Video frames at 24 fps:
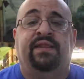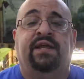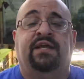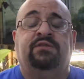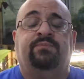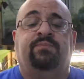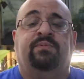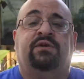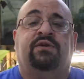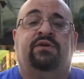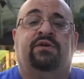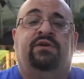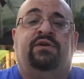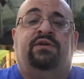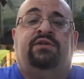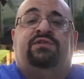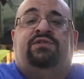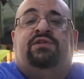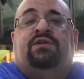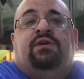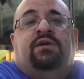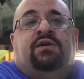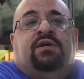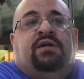And that's
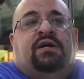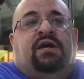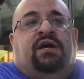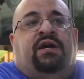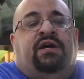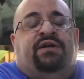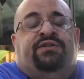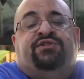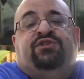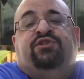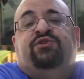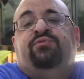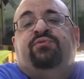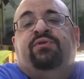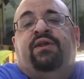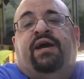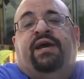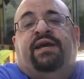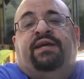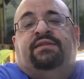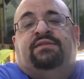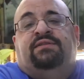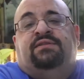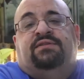because uh, two
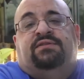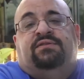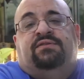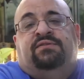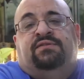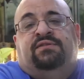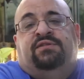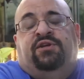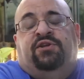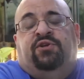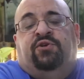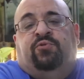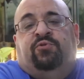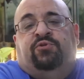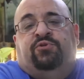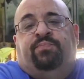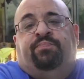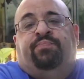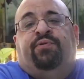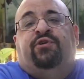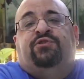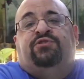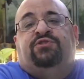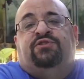nights dinner
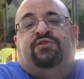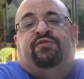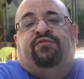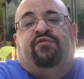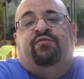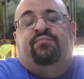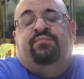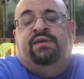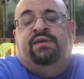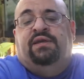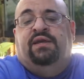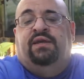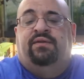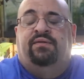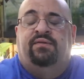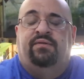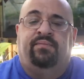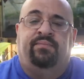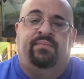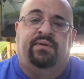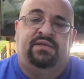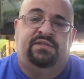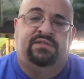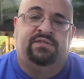was purchased for me and
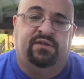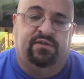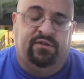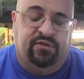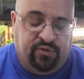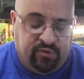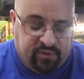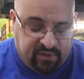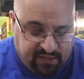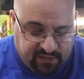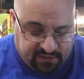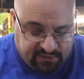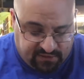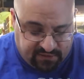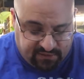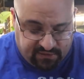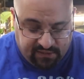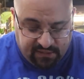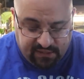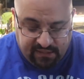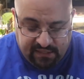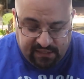my son Lucas